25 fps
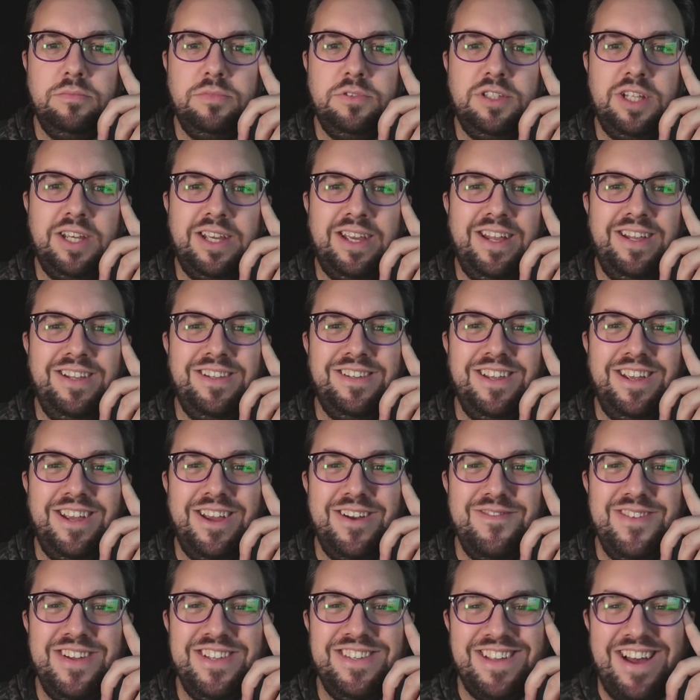Chicken tikka
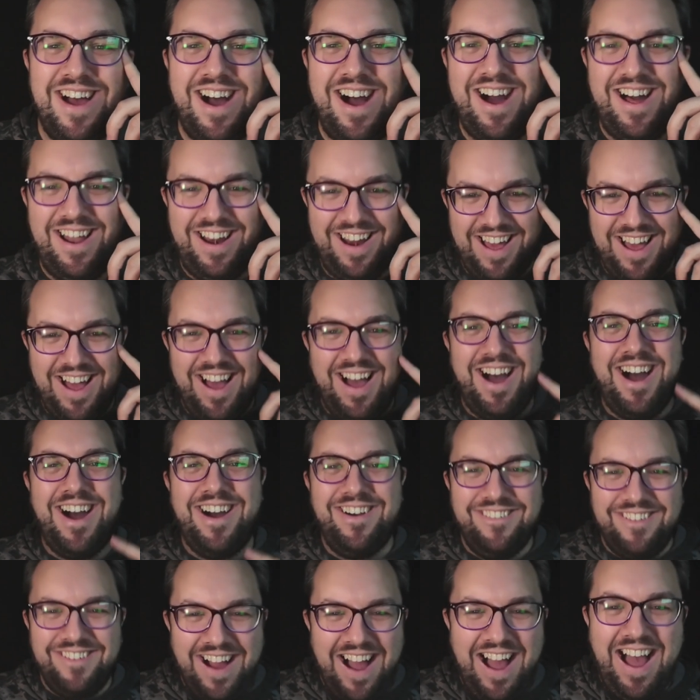masala.
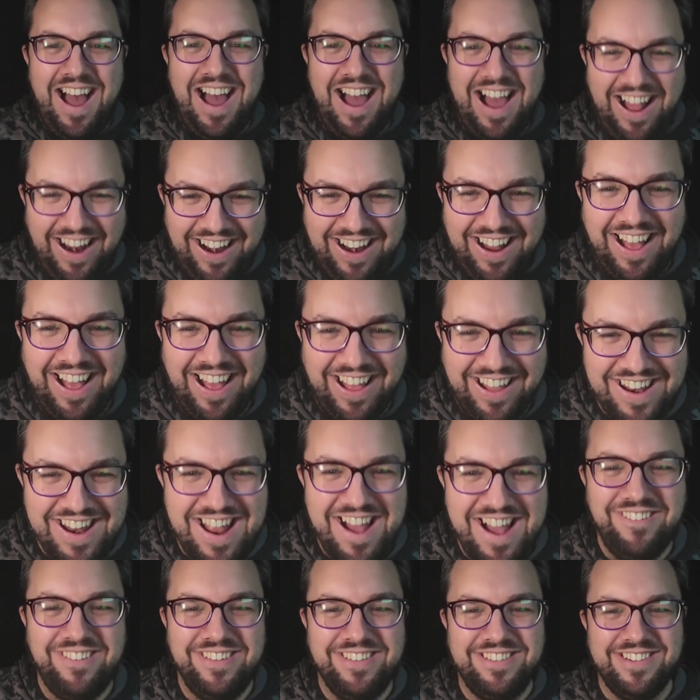Oh, wow.
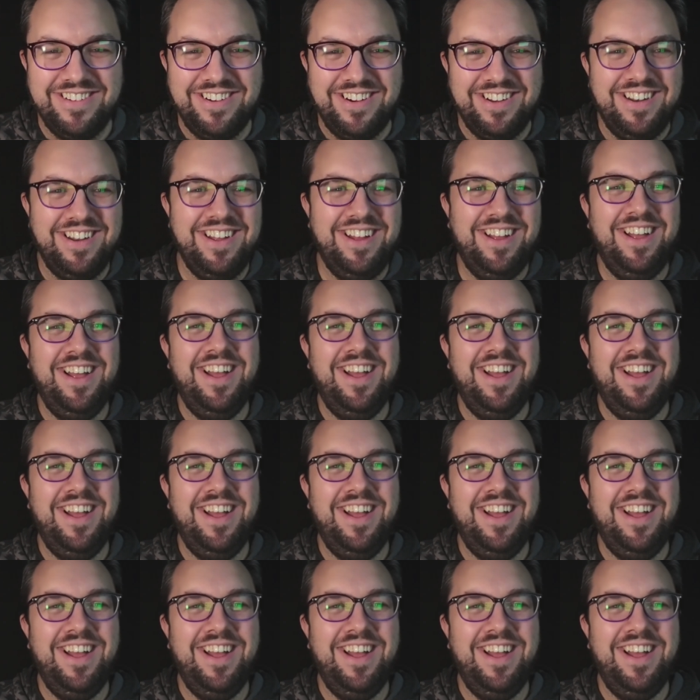Now we're talking.